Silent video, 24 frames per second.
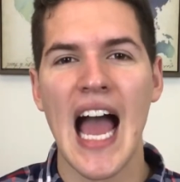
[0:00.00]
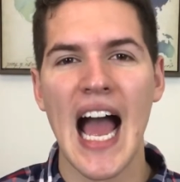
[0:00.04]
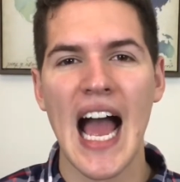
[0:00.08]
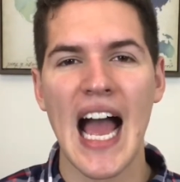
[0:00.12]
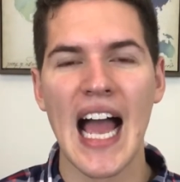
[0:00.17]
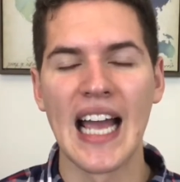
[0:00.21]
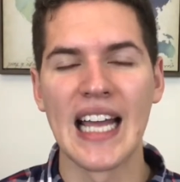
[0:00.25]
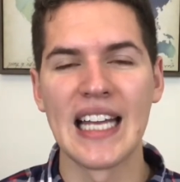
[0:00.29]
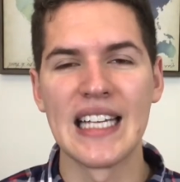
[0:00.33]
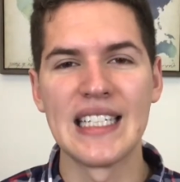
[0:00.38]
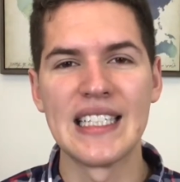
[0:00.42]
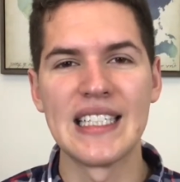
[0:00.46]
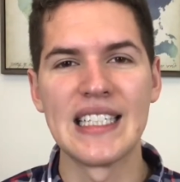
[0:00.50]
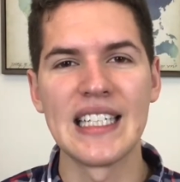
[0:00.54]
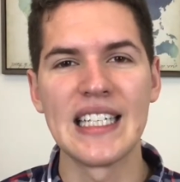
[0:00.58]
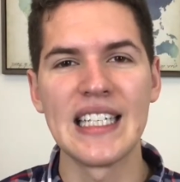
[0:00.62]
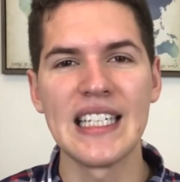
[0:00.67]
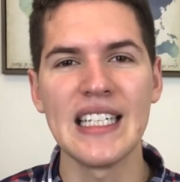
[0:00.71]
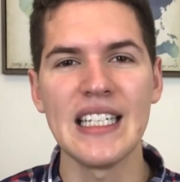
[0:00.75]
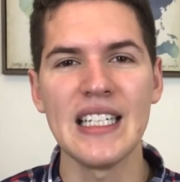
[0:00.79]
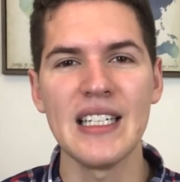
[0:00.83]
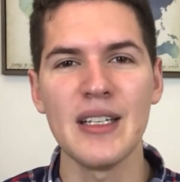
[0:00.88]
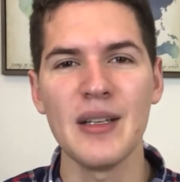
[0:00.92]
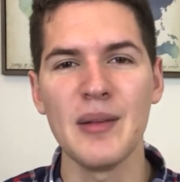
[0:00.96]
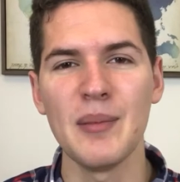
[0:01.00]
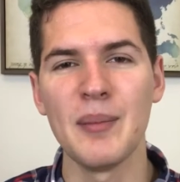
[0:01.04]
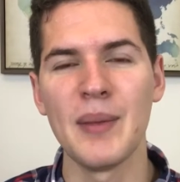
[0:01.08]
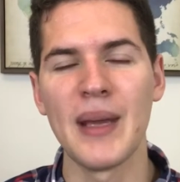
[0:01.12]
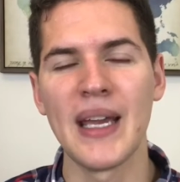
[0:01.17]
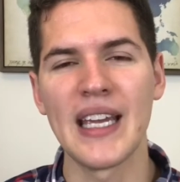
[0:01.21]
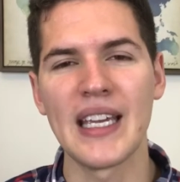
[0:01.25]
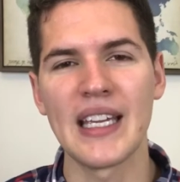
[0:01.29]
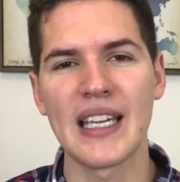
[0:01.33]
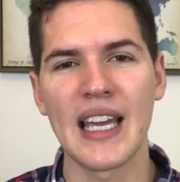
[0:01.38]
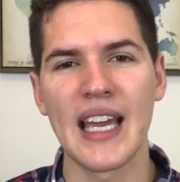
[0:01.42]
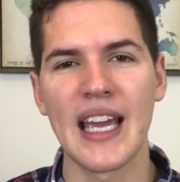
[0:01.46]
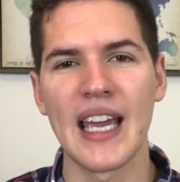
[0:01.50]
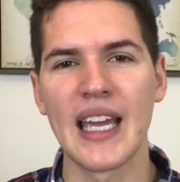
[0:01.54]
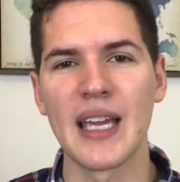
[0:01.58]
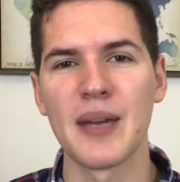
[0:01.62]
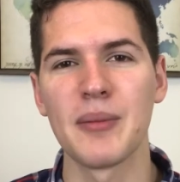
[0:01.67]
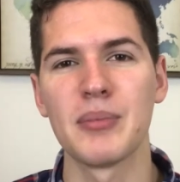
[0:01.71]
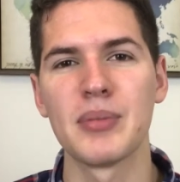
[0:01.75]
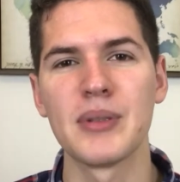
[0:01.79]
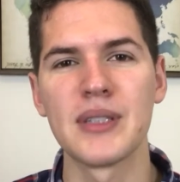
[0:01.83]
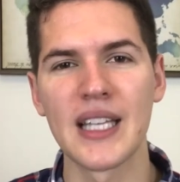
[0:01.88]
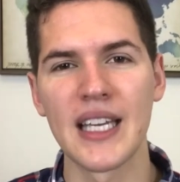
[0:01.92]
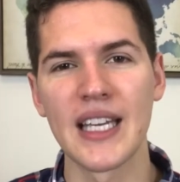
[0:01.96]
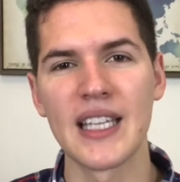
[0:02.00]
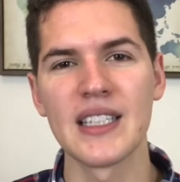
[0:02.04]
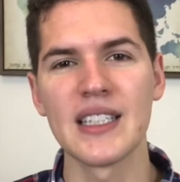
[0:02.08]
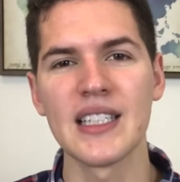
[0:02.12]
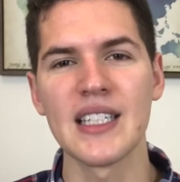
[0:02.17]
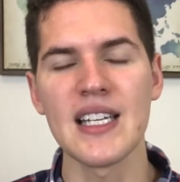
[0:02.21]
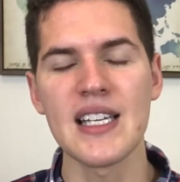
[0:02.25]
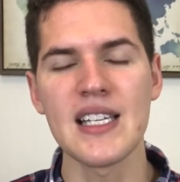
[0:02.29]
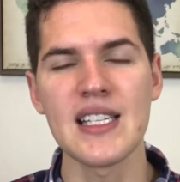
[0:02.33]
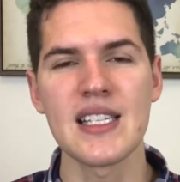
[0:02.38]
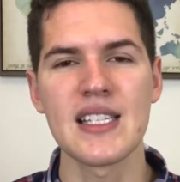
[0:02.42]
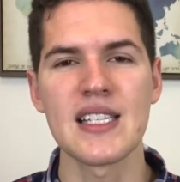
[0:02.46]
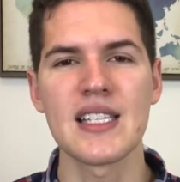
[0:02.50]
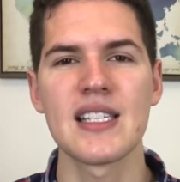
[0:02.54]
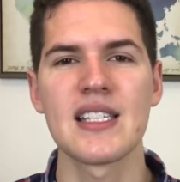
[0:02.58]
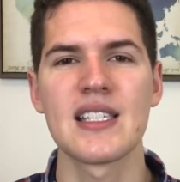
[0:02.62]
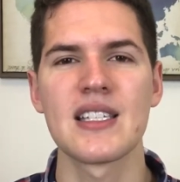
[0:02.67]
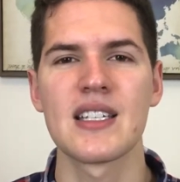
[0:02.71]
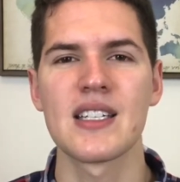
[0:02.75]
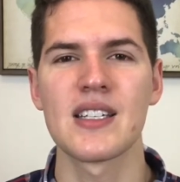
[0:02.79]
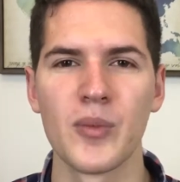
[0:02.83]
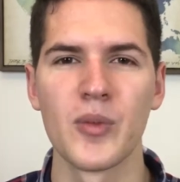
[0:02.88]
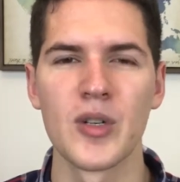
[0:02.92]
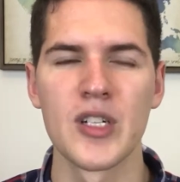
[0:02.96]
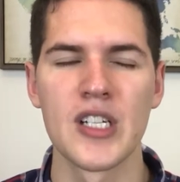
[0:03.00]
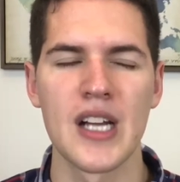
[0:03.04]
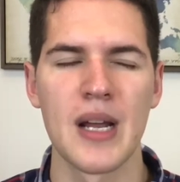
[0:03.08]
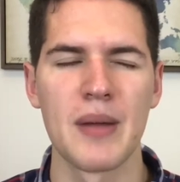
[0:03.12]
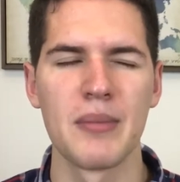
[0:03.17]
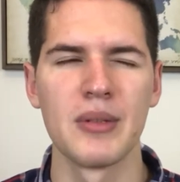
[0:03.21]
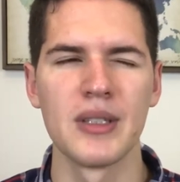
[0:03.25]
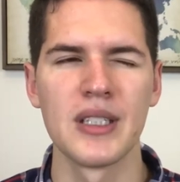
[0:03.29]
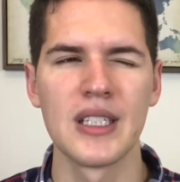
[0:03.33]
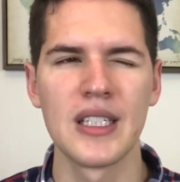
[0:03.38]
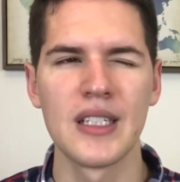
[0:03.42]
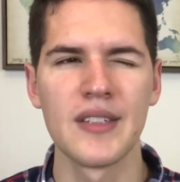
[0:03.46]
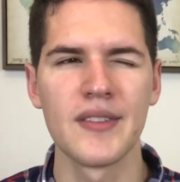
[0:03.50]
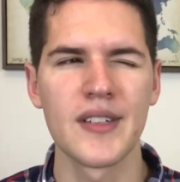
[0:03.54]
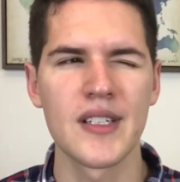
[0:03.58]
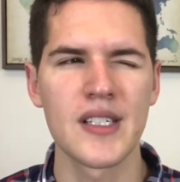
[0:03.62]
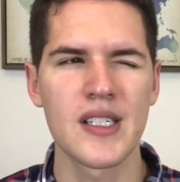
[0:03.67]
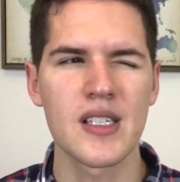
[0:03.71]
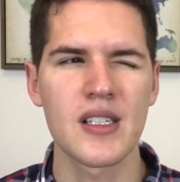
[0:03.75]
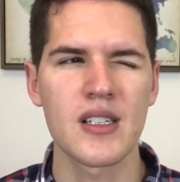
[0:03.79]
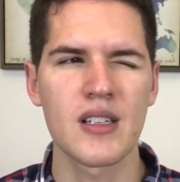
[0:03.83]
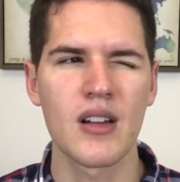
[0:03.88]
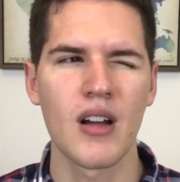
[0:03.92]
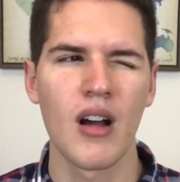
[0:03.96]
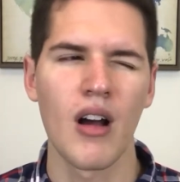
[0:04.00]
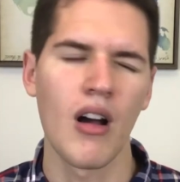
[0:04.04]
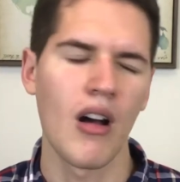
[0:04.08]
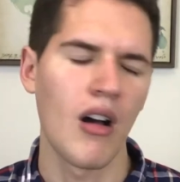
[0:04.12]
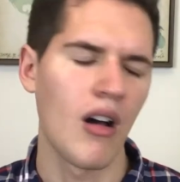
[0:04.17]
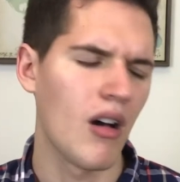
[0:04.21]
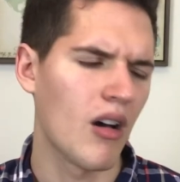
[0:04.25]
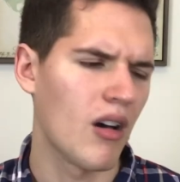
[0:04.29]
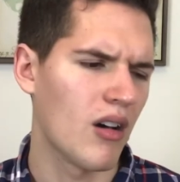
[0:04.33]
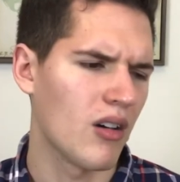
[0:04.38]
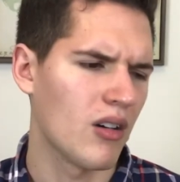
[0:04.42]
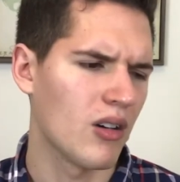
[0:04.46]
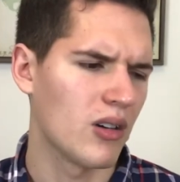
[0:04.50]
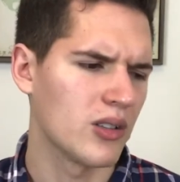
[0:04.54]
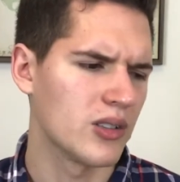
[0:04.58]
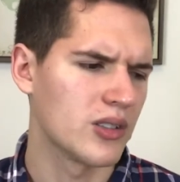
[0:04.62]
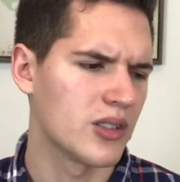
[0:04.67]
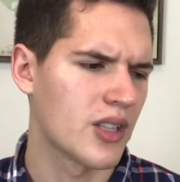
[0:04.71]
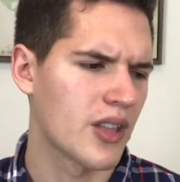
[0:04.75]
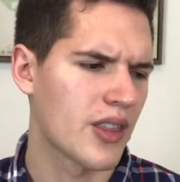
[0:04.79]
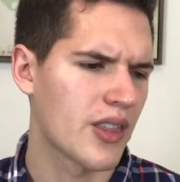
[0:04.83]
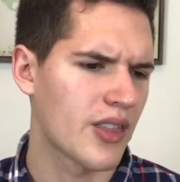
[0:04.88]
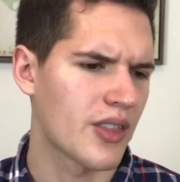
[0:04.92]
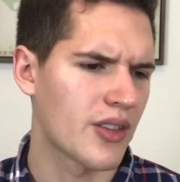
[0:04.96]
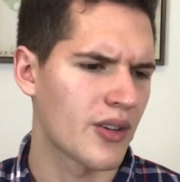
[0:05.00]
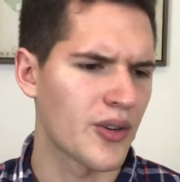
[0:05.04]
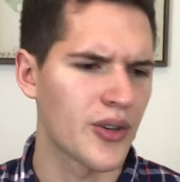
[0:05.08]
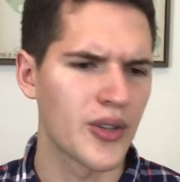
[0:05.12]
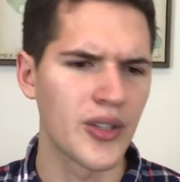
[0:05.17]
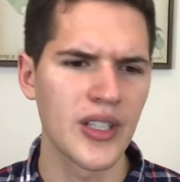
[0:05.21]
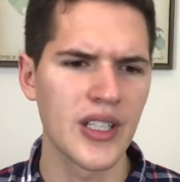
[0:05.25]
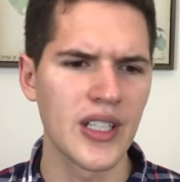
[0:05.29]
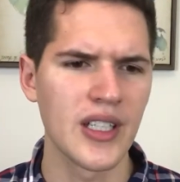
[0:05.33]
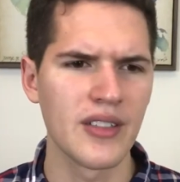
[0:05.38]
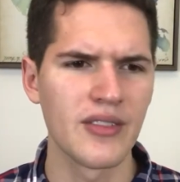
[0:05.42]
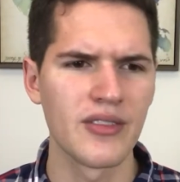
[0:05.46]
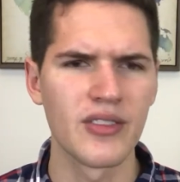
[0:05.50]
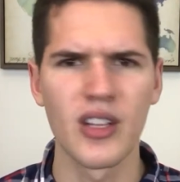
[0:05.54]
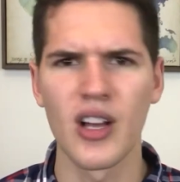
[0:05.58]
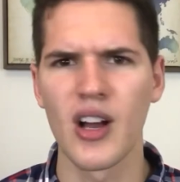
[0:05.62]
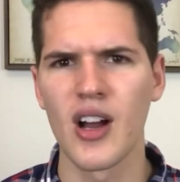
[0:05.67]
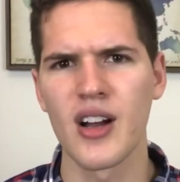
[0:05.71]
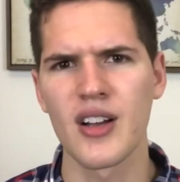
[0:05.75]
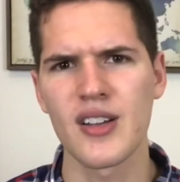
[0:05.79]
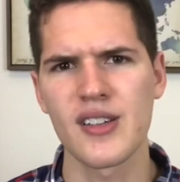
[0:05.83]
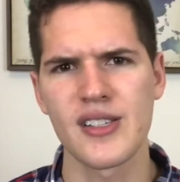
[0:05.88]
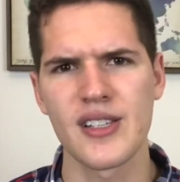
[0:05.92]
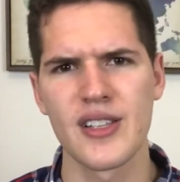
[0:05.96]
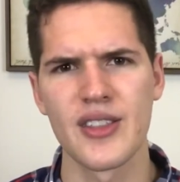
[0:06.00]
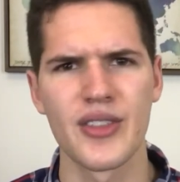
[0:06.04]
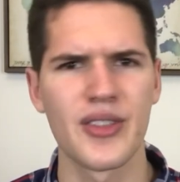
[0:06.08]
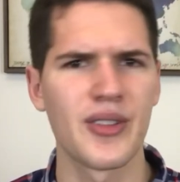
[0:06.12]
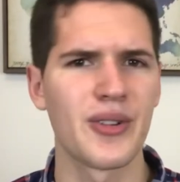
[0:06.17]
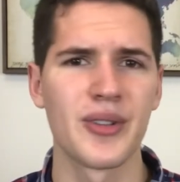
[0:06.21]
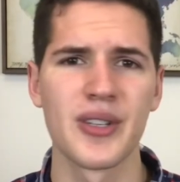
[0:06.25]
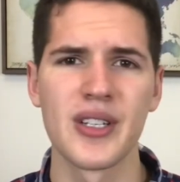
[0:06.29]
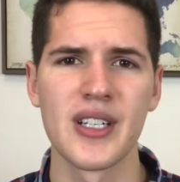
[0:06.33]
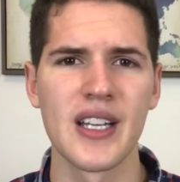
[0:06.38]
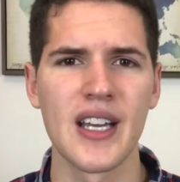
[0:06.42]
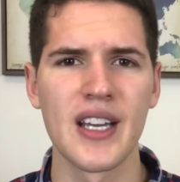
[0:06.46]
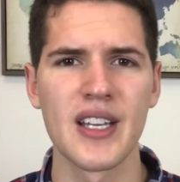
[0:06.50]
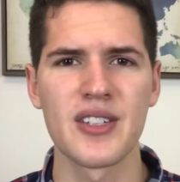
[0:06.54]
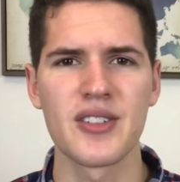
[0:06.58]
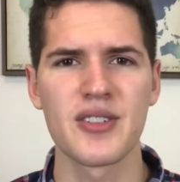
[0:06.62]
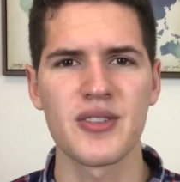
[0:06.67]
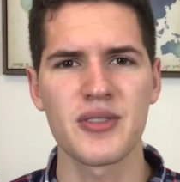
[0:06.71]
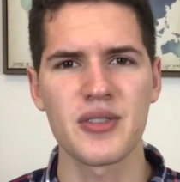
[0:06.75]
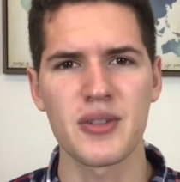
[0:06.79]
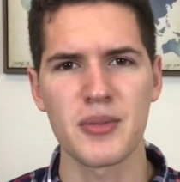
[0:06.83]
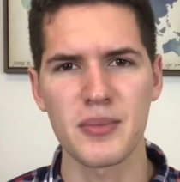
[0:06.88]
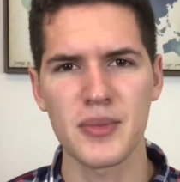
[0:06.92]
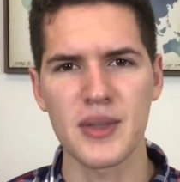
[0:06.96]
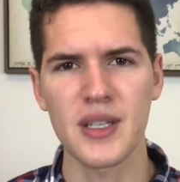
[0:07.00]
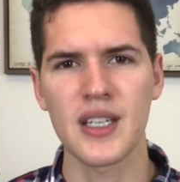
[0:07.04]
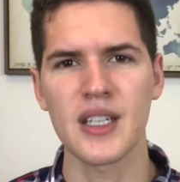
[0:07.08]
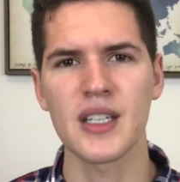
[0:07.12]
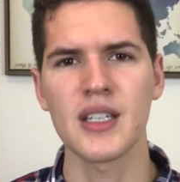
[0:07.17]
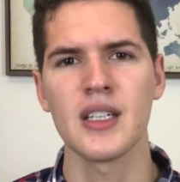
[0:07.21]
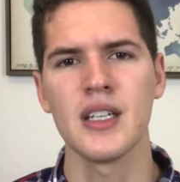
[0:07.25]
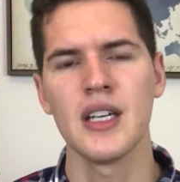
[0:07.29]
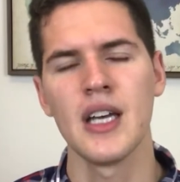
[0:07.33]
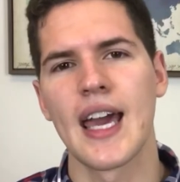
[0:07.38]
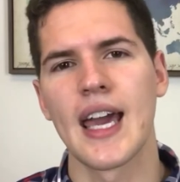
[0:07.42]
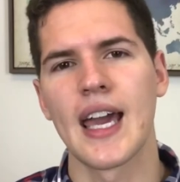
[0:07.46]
I did make a playlist, which I believe is called thirty Vlogs in thirty Days or something.